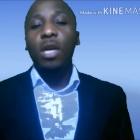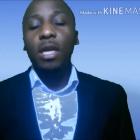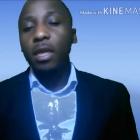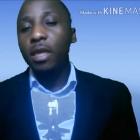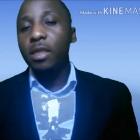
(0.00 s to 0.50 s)

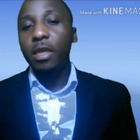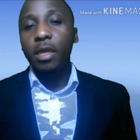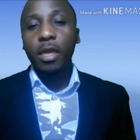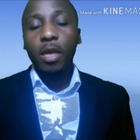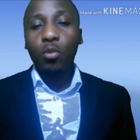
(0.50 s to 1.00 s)
can't get
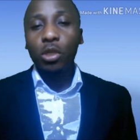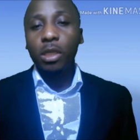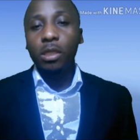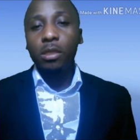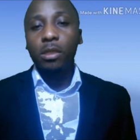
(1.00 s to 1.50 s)
a
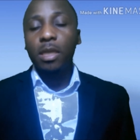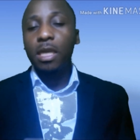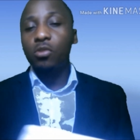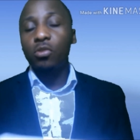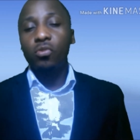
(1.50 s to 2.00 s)
mortgage.
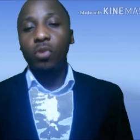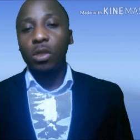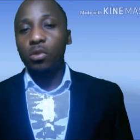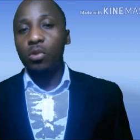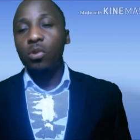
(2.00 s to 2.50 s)
That's not true
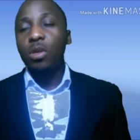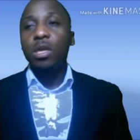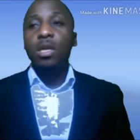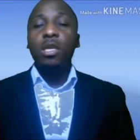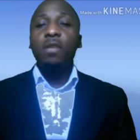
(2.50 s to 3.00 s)
at all.
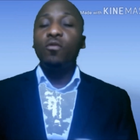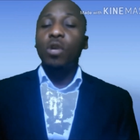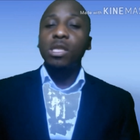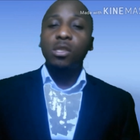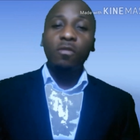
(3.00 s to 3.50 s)
If
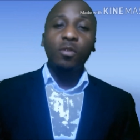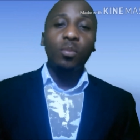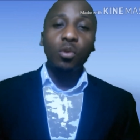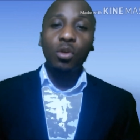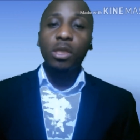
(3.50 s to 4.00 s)
you are
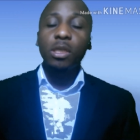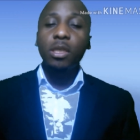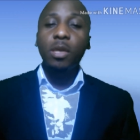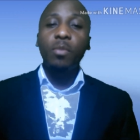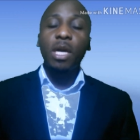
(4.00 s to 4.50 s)
self-employed,
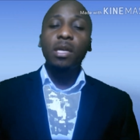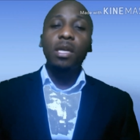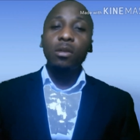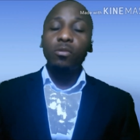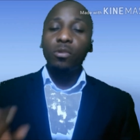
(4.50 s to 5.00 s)
the bank
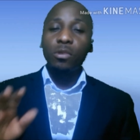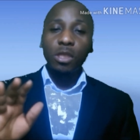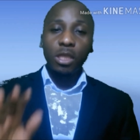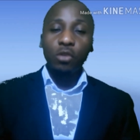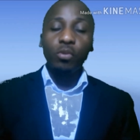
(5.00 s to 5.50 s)
can
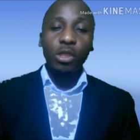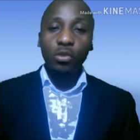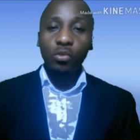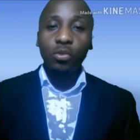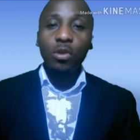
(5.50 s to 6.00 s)
deal with
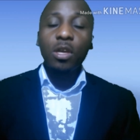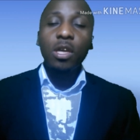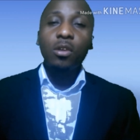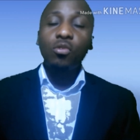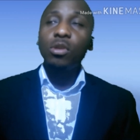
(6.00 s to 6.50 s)
you
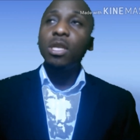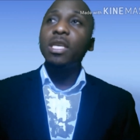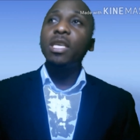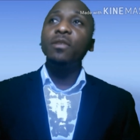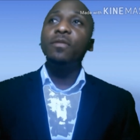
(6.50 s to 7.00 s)

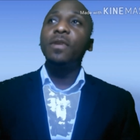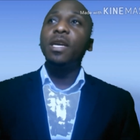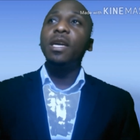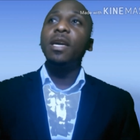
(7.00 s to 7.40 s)
only if